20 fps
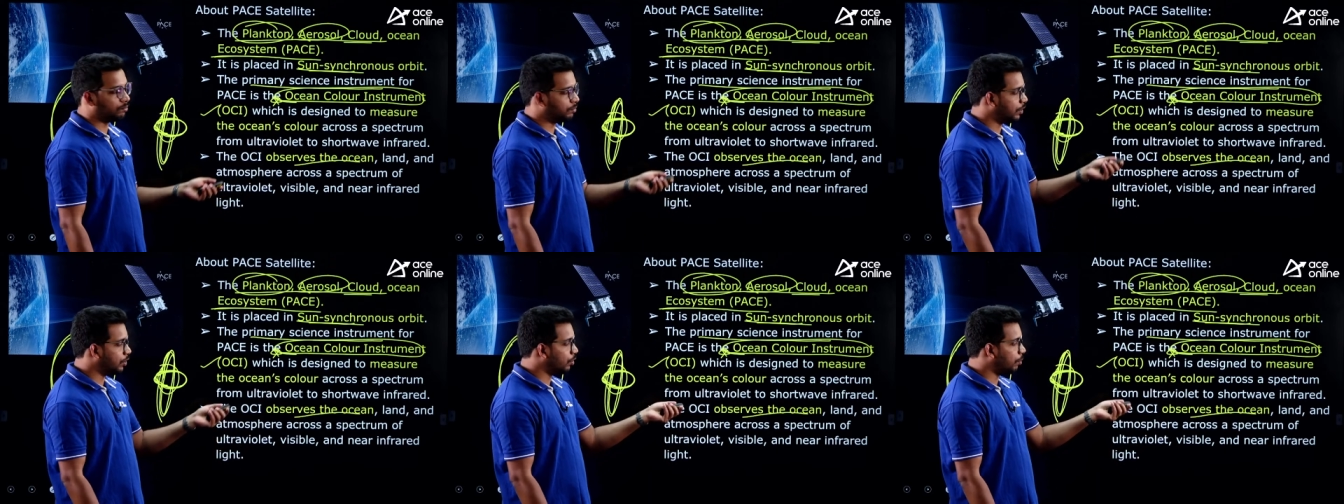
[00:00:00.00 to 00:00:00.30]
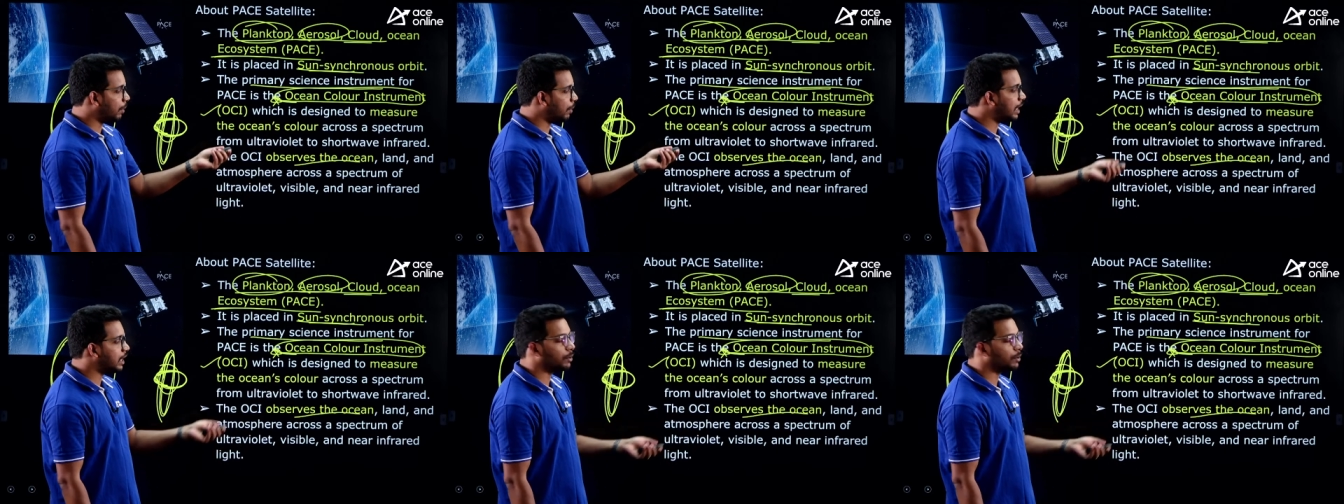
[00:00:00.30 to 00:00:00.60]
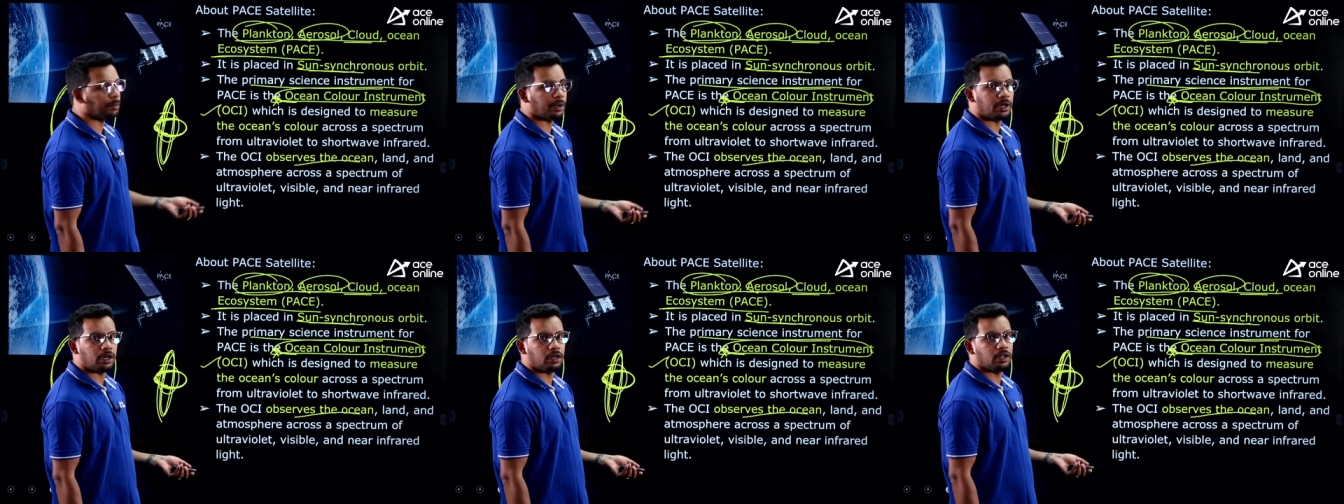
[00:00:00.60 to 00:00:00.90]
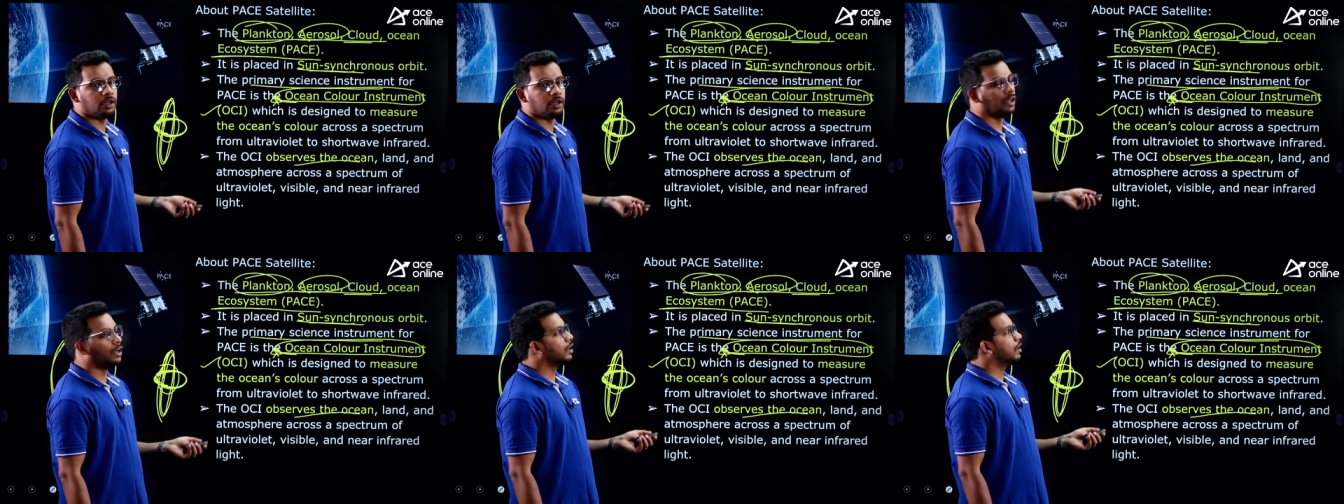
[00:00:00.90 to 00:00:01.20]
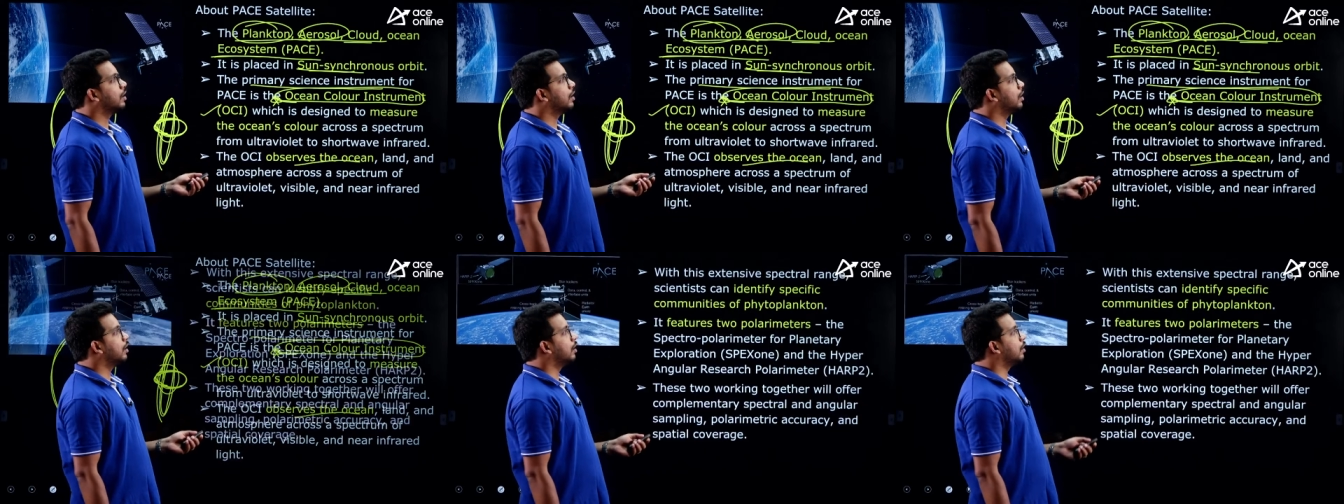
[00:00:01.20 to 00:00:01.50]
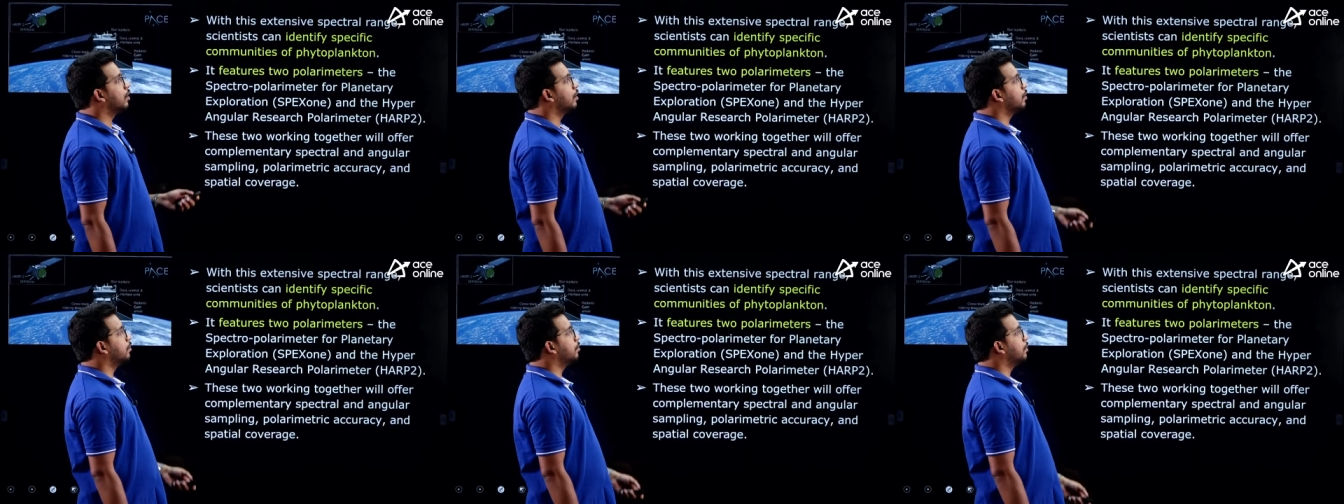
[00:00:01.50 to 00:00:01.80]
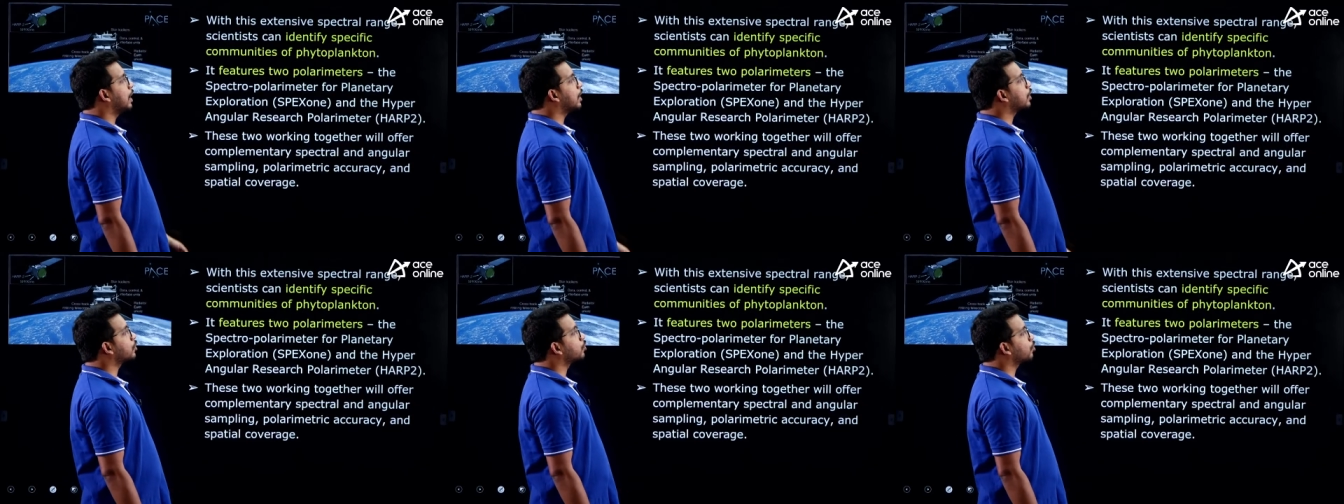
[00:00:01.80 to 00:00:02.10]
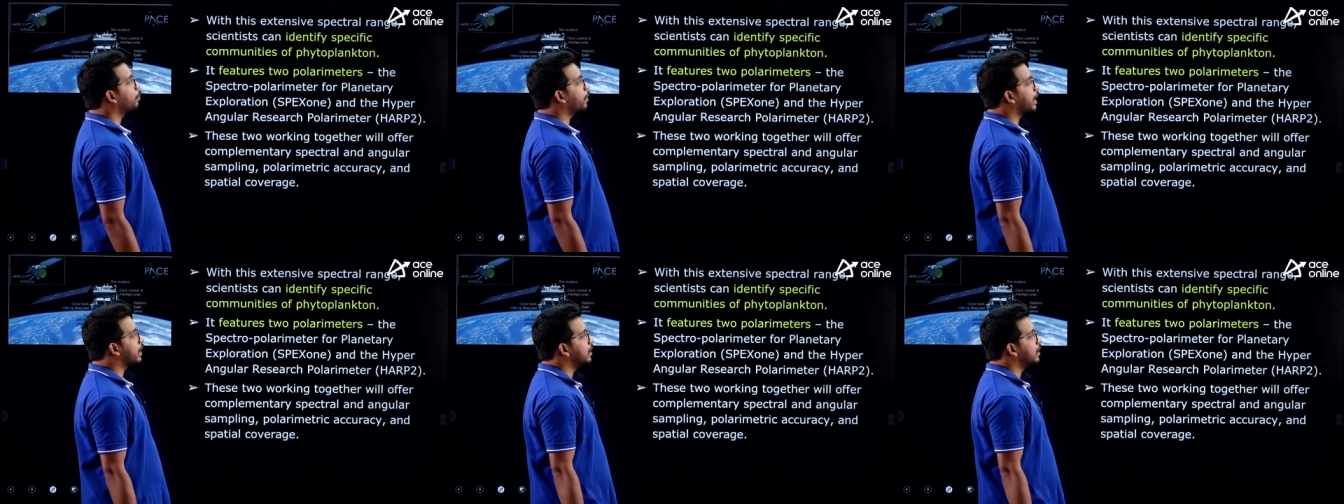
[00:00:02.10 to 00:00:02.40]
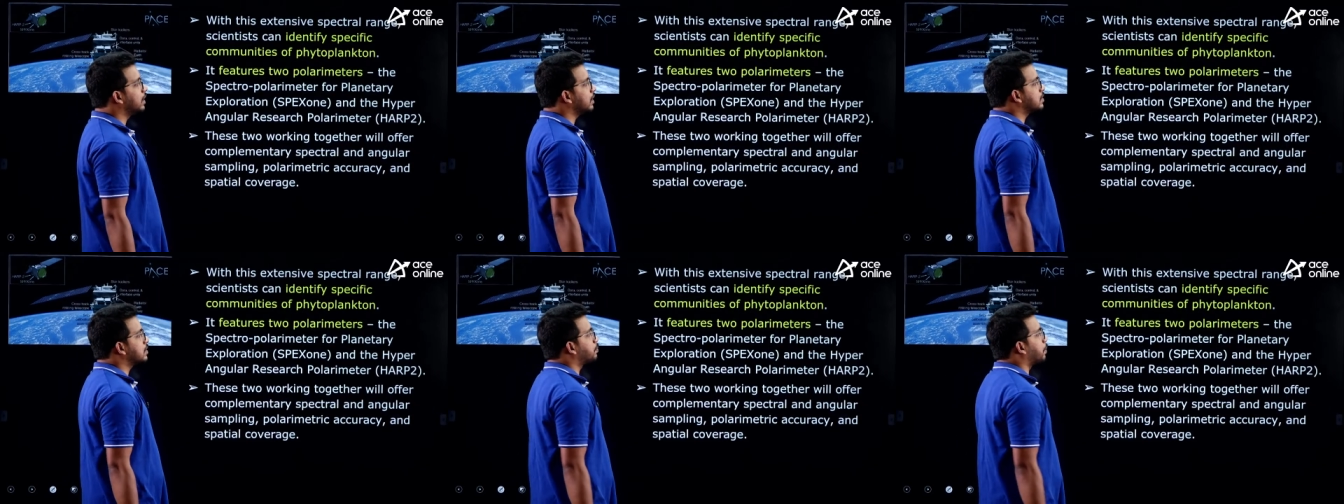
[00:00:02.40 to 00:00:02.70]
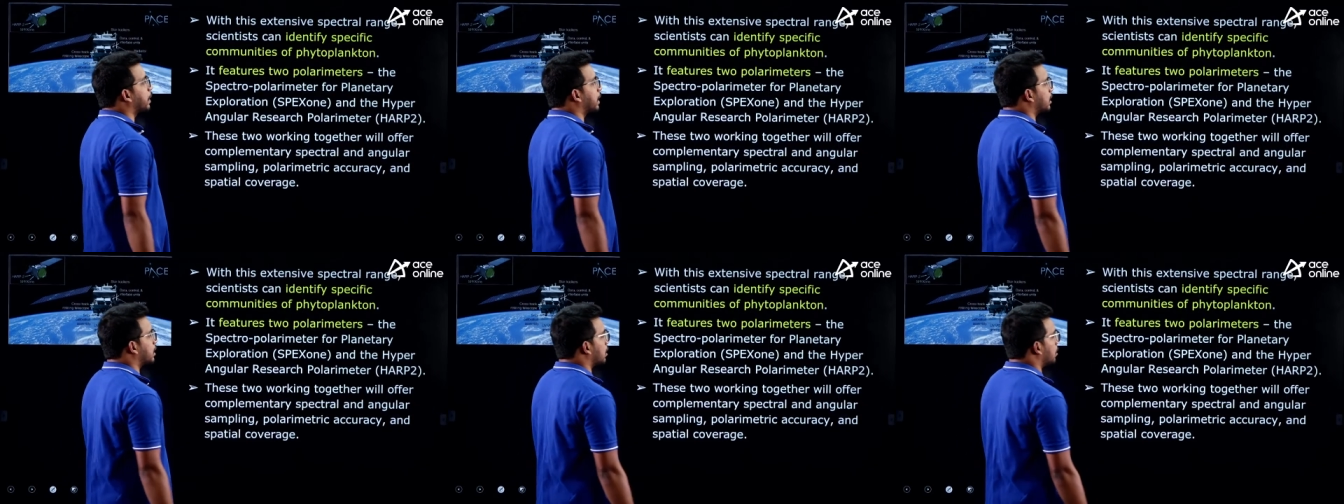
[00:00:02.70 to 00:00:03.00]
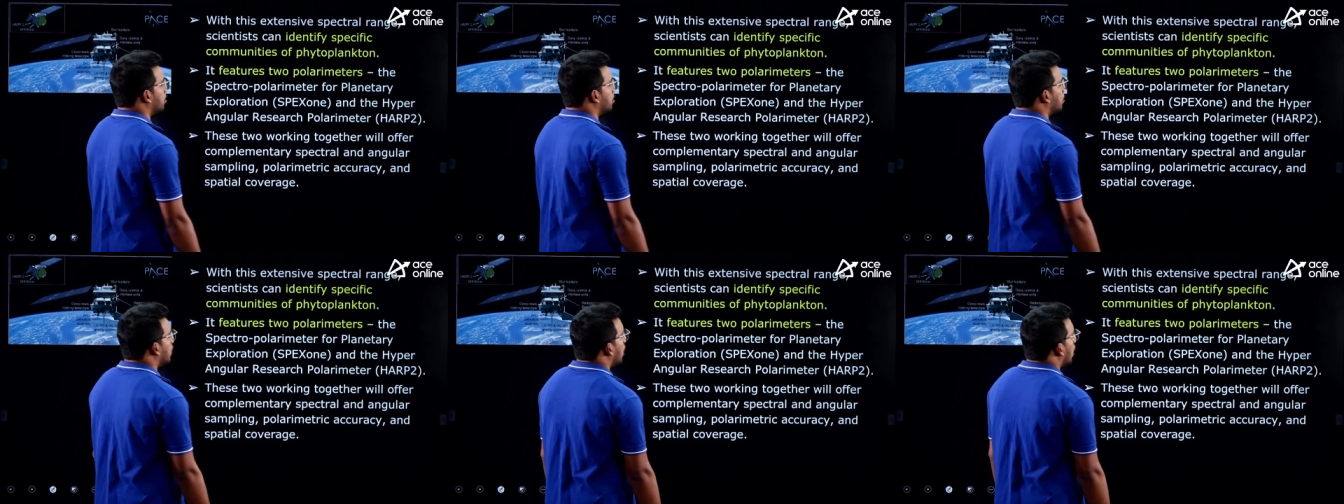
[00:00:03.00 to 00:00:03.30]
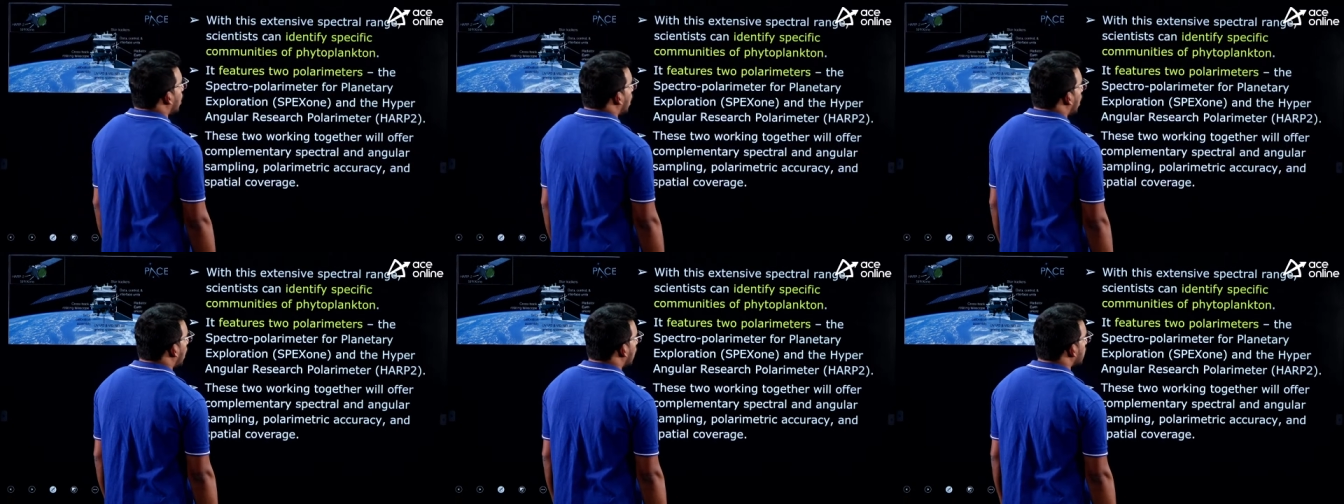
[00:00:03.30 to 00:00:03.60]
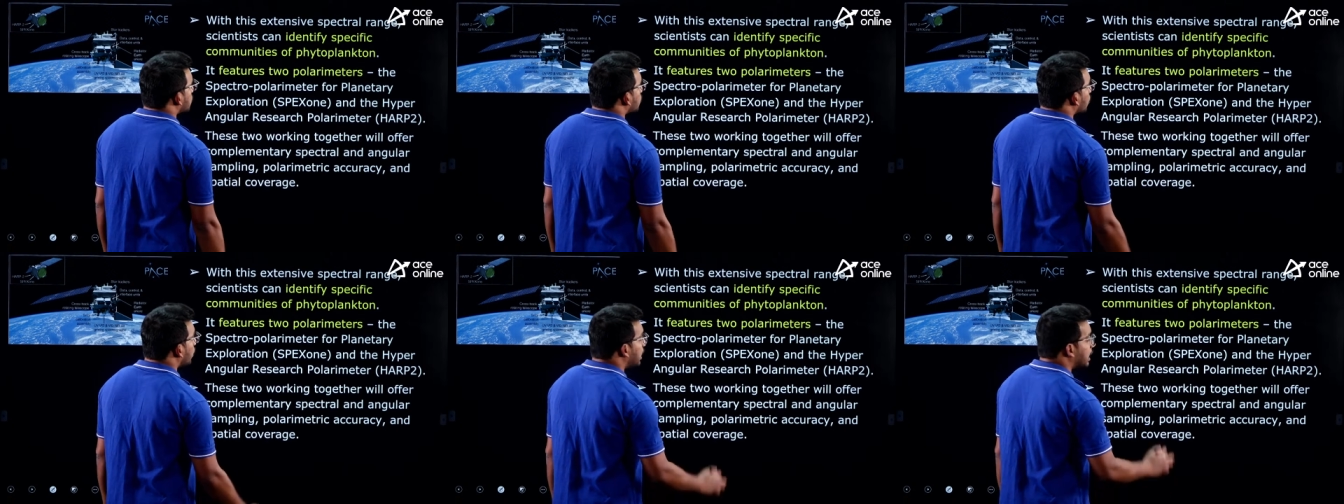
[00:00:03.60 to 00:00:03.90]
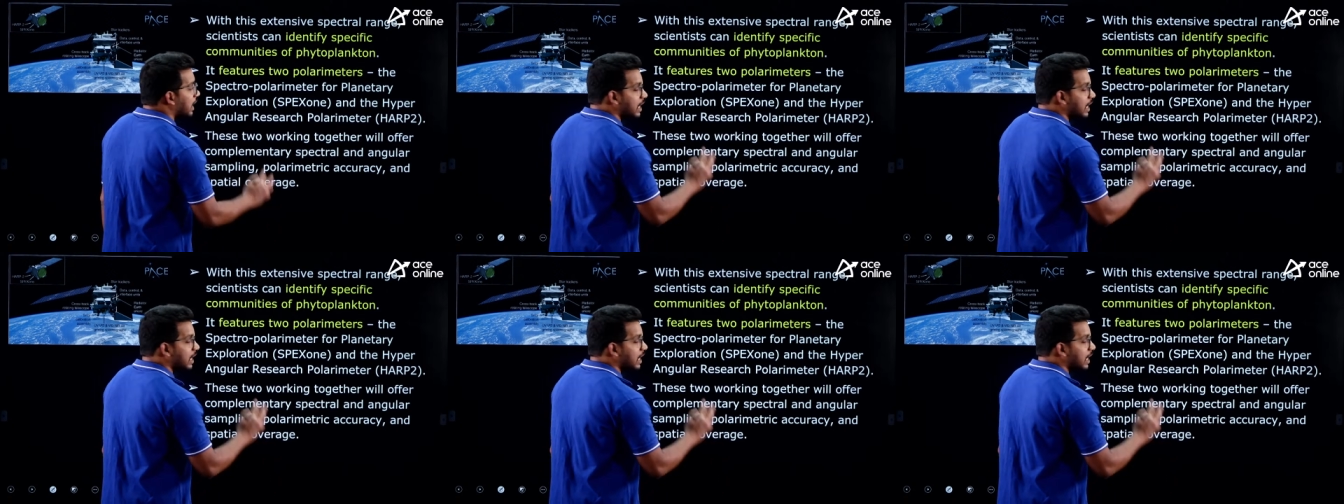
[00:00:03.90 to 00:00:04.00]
you know multiple uh, electromagnetic spectrum. Also it